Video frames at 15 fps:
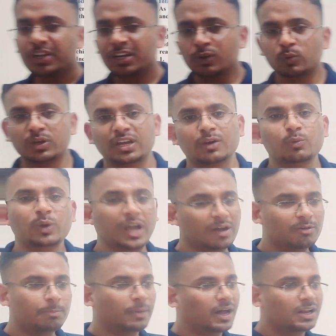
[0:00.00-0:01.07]
in UK we have
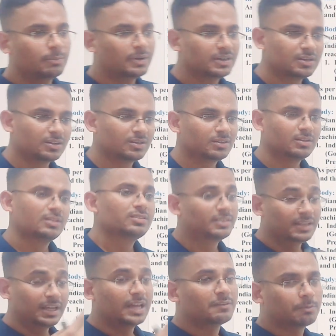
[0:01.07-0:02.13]
a parliament,
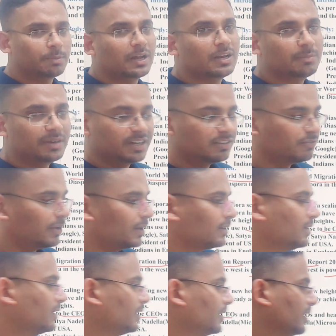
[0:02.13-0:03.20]
they have a parliament in fact.
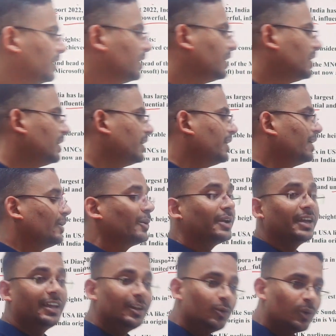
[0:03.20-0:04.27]

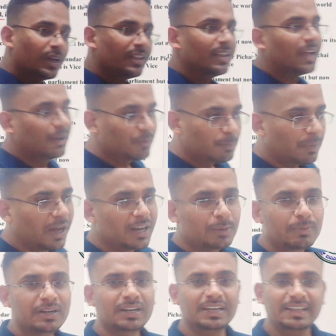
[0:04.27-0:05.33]
Okay, in UK they have a
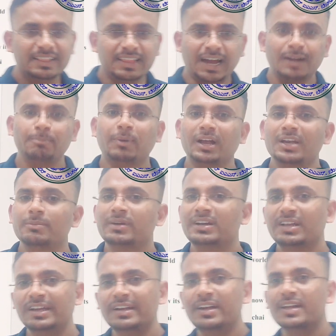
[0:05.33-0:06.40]
parliament. In that parliament,
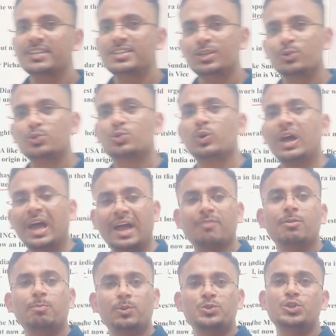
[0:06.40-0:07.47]
Indians used to have
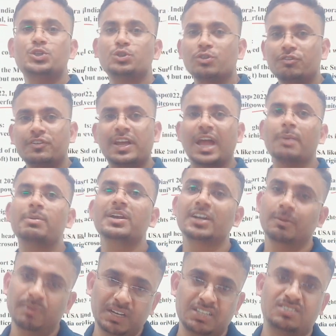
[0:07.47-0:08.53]
a position of
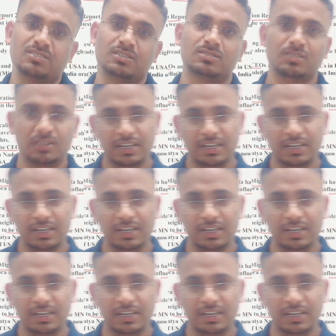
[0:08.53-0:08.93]
cabinet ministers.